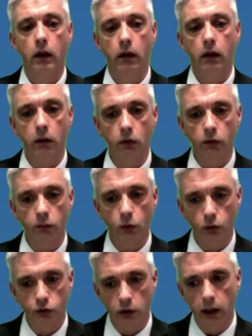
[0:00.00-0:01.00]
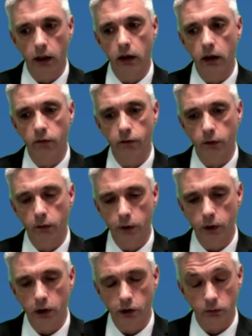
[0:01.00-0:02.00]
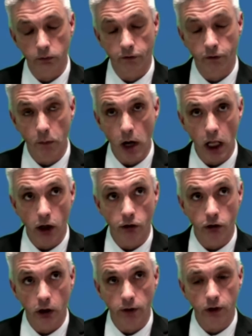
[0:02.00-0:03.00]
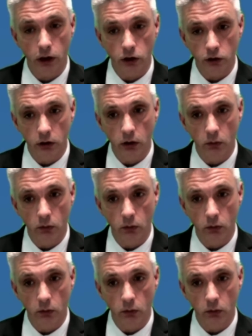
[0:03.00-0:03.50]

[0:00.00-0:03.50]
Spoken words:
it was more training and familiarisation. I